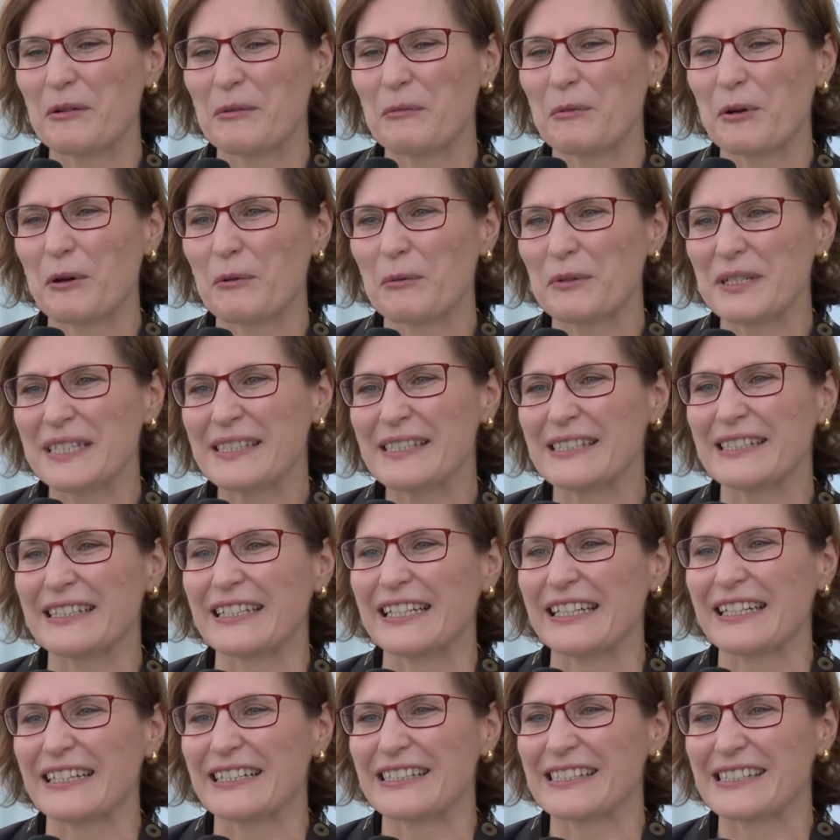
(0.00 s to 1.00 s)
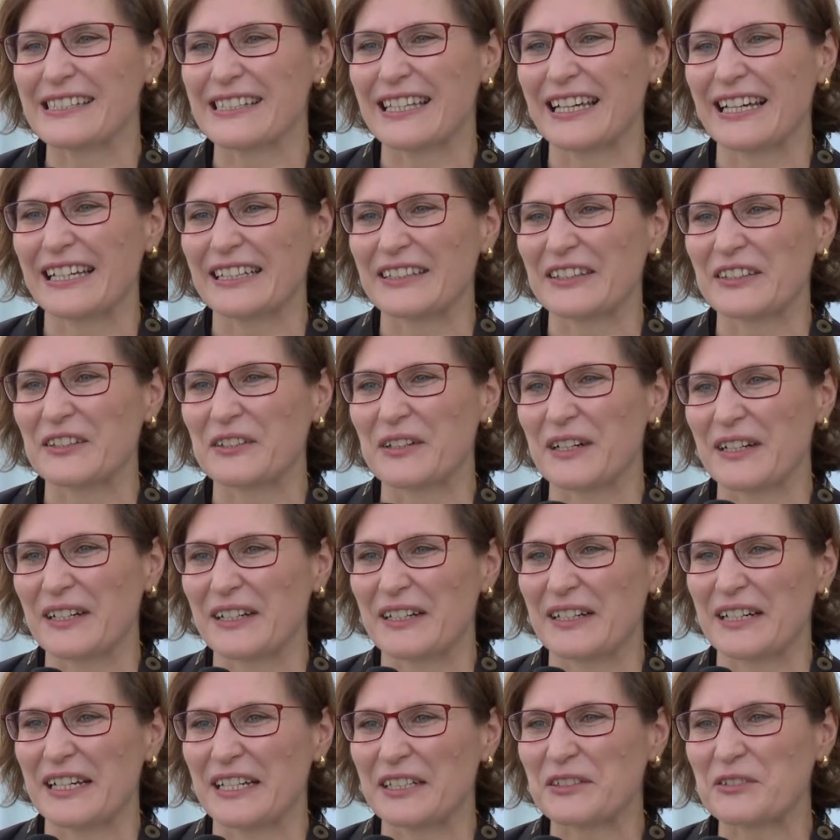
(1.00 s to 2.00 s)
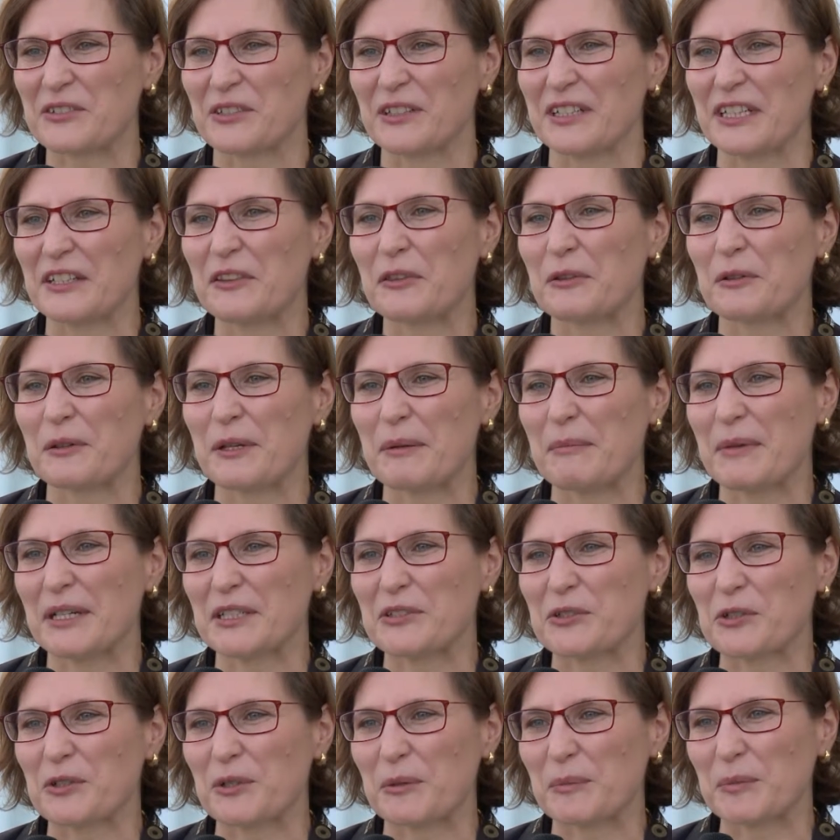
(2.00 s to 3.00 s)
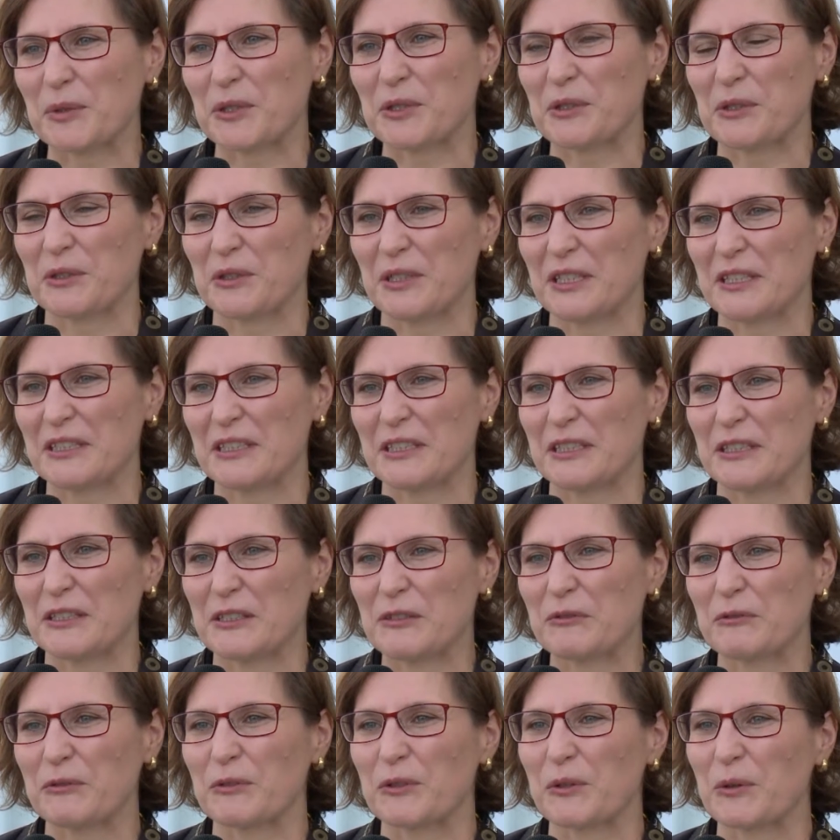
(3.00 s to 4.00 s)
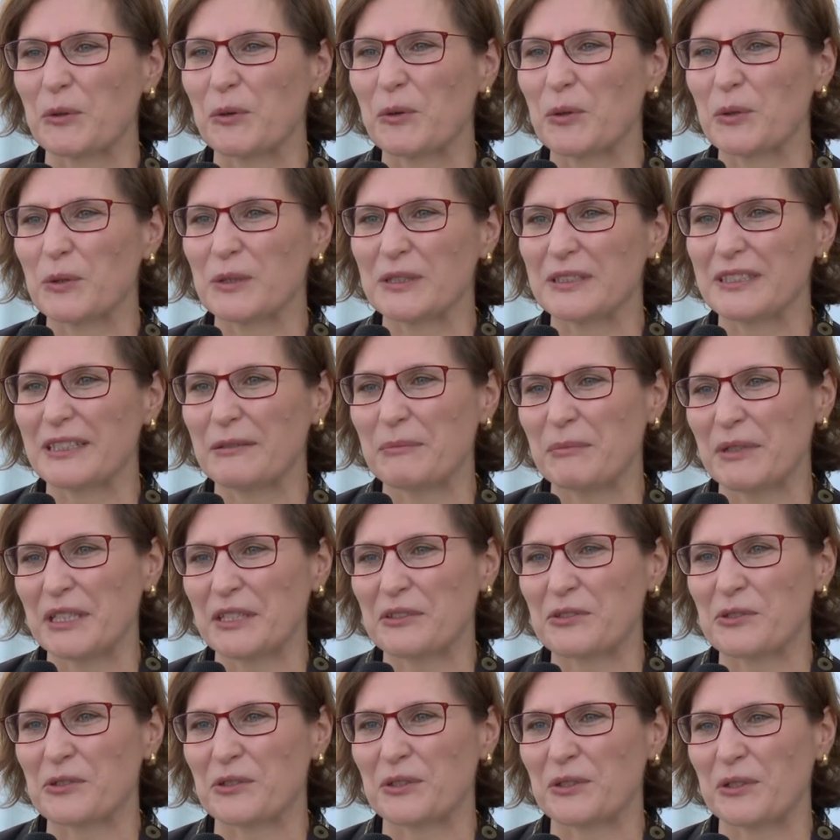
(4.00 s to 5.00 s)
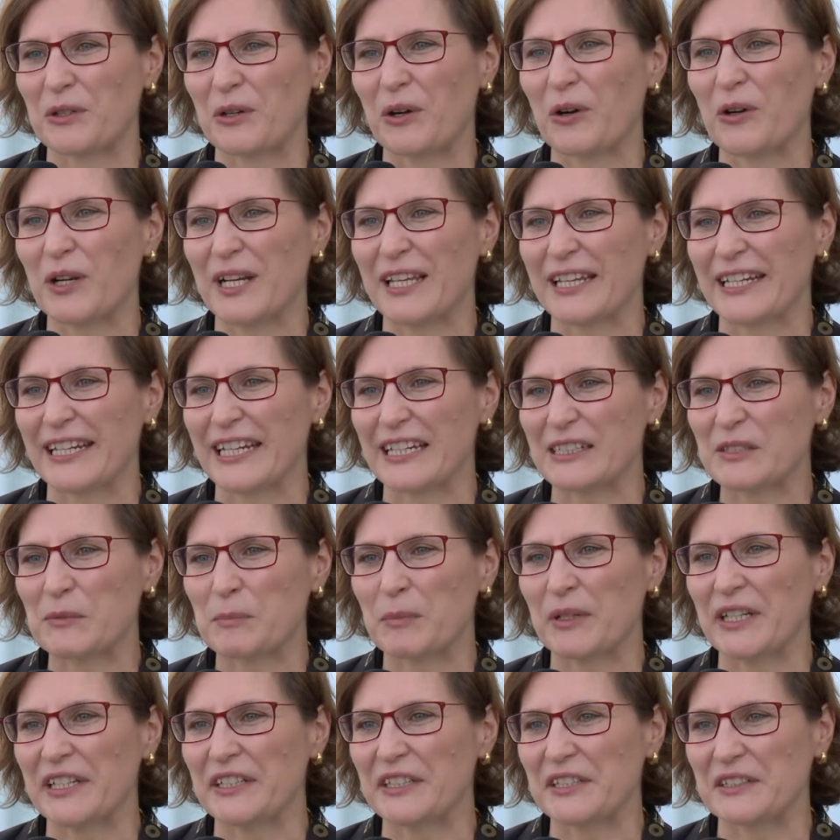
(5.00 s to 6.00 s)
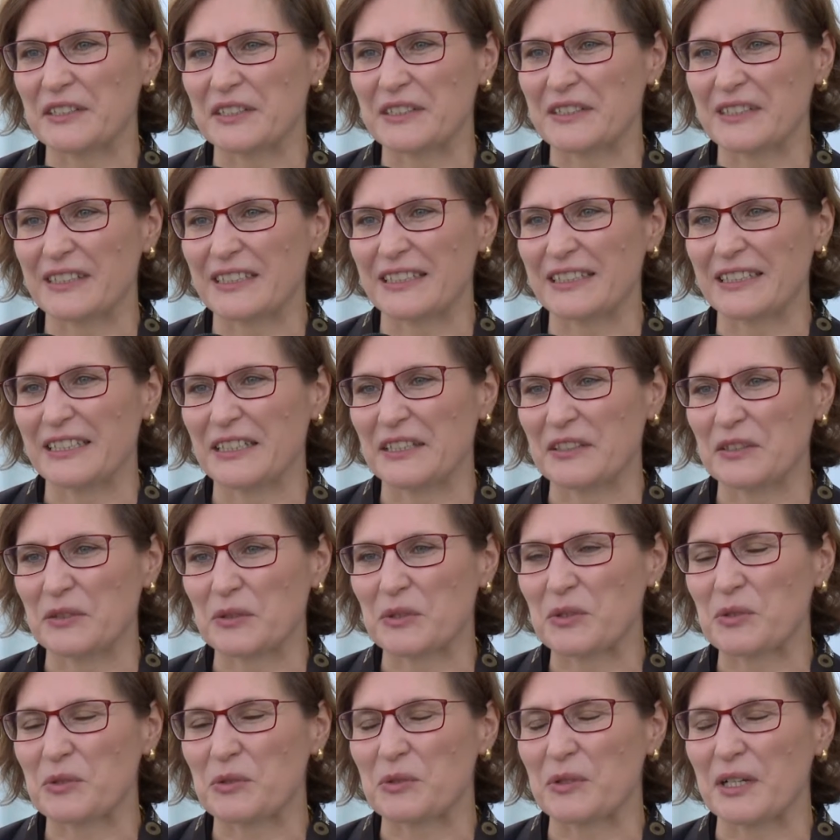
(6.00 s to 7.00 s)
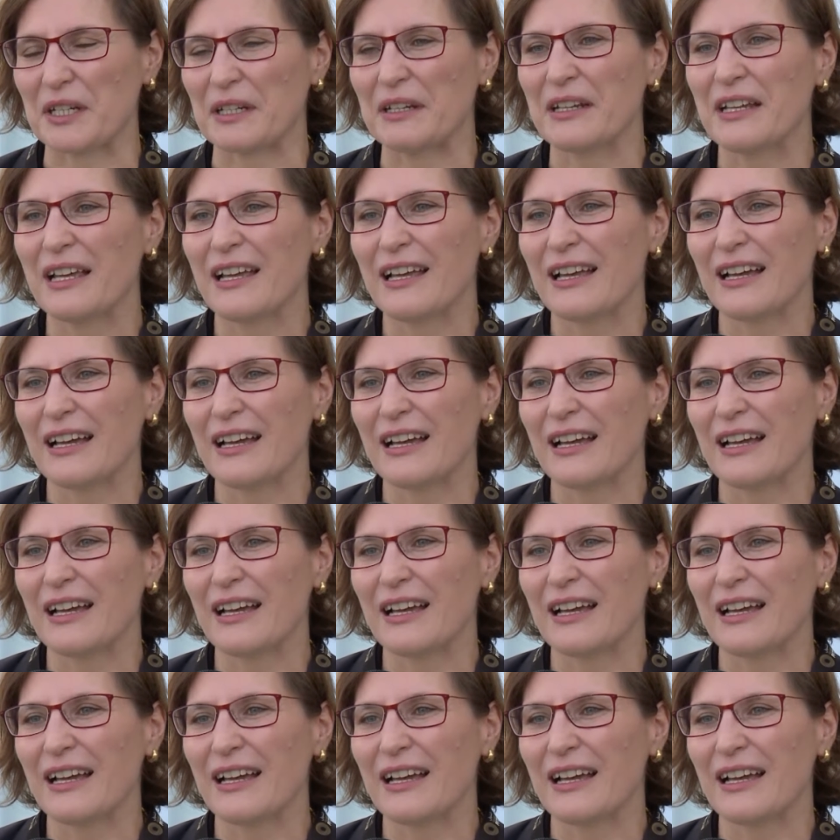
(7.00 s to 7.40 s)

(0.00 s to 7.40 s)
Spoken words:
What we see is that there are actually three major opportunities for all the major oil and gas players in the industry.